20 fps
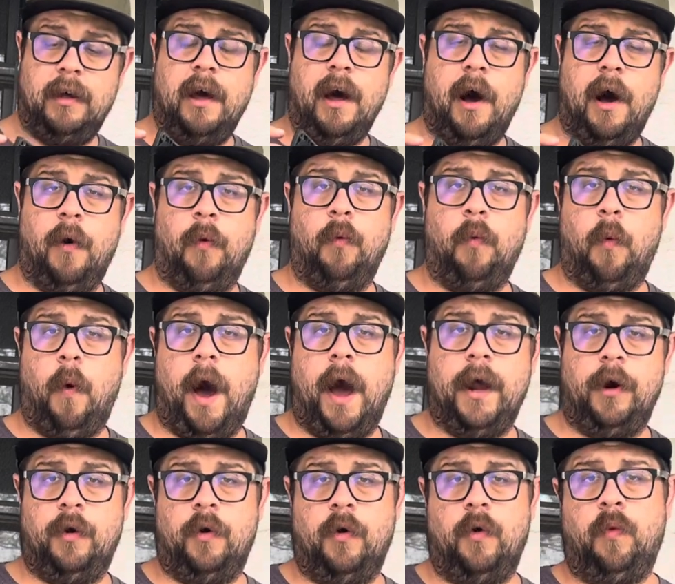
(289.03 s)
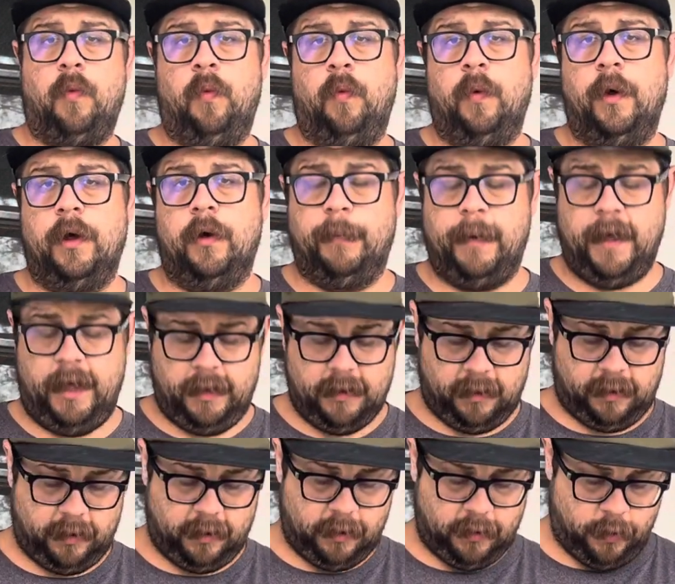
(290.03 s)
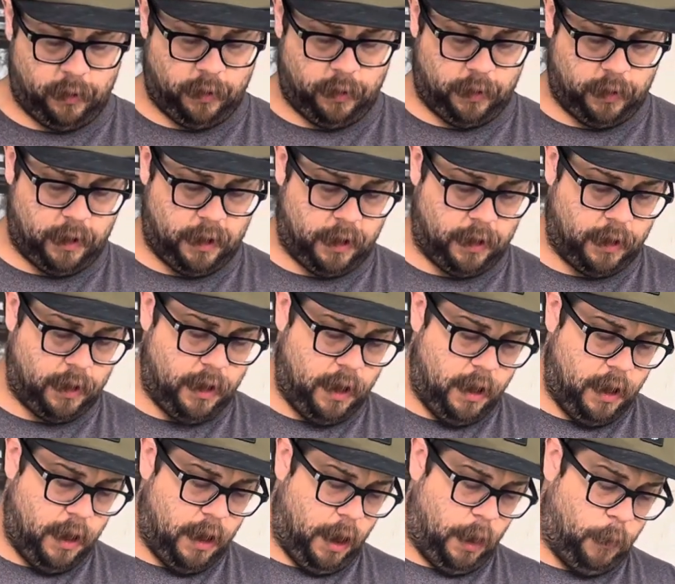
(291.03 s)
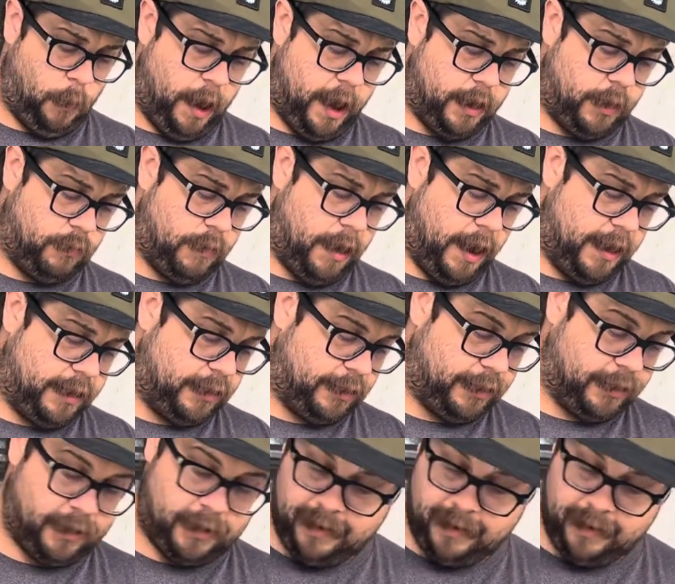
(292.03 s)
a wider wheelbase or a wider riser,